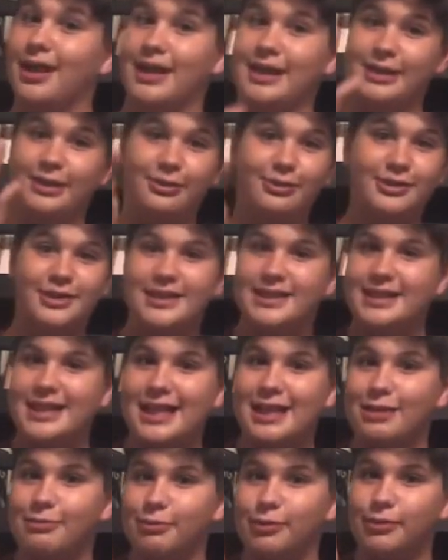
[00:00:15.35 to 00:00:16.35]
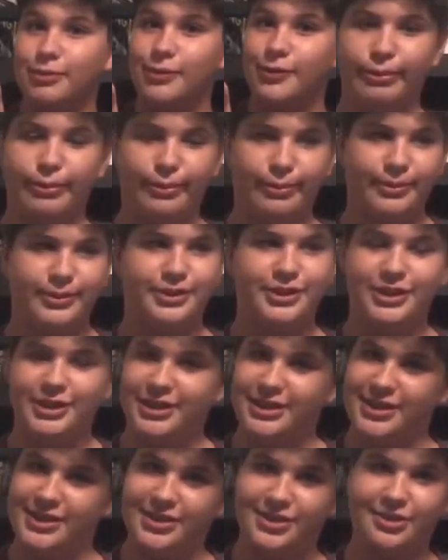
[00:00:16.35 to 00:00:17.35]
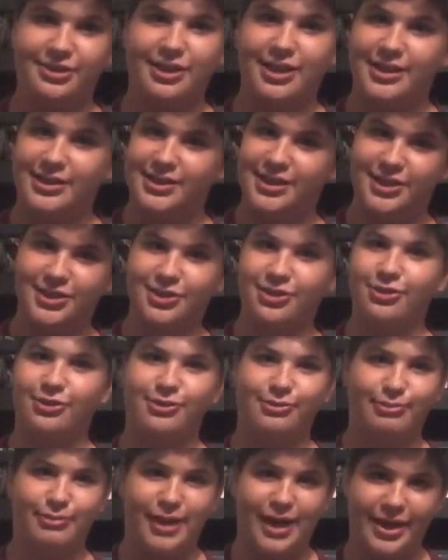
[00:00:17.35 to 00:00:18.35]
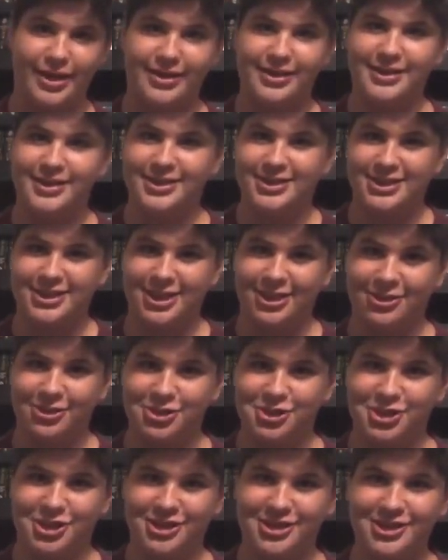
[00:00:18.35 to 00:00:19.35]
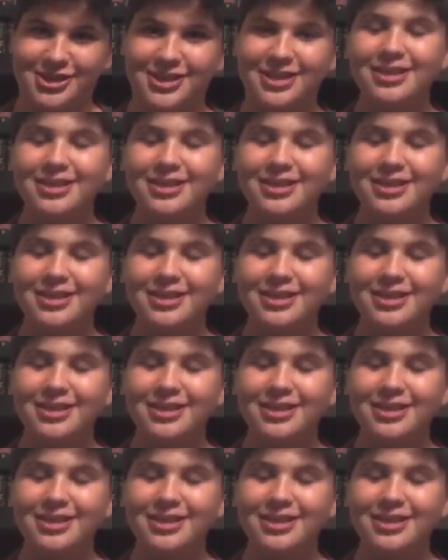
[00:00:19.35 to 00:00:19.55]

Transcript: I know it's a terrible movie, but Jesus Christ, there's a whole amount of nostalgia